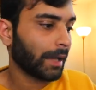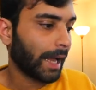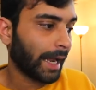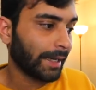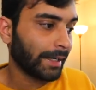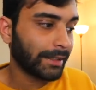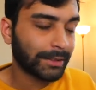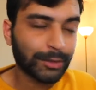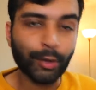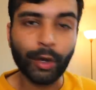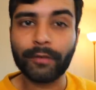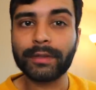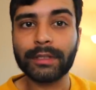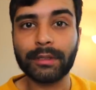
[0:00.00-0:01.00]
and it is
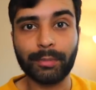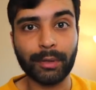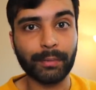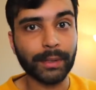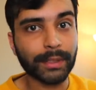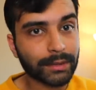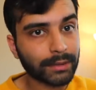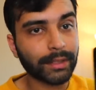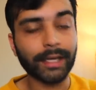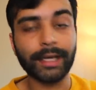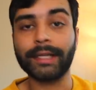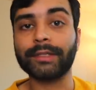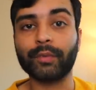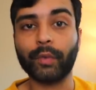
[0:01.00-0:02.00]
solving the purpose
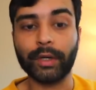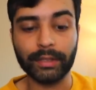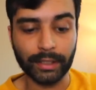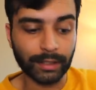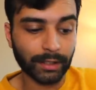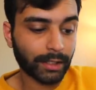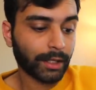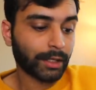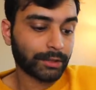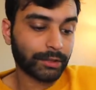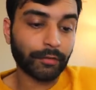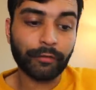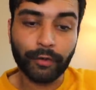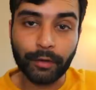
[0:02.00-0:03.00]
it is worth it
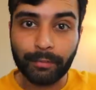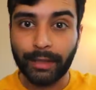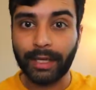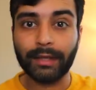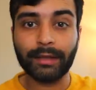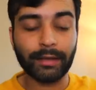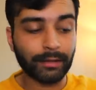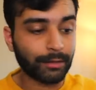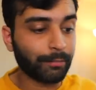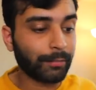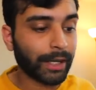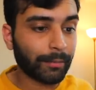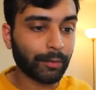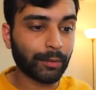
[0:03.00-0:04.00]
so for me the
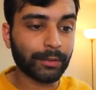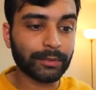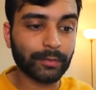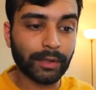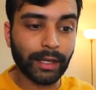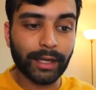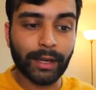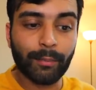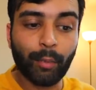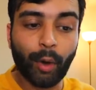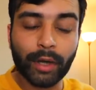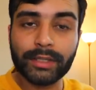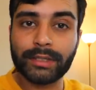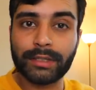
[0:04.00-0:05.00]
main purpose why i
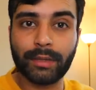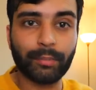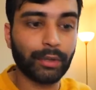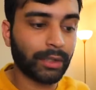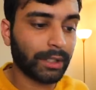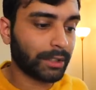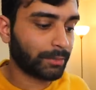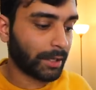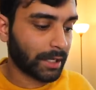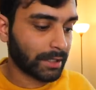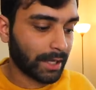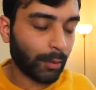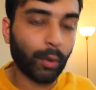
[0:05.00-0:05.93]
bought this computer is because i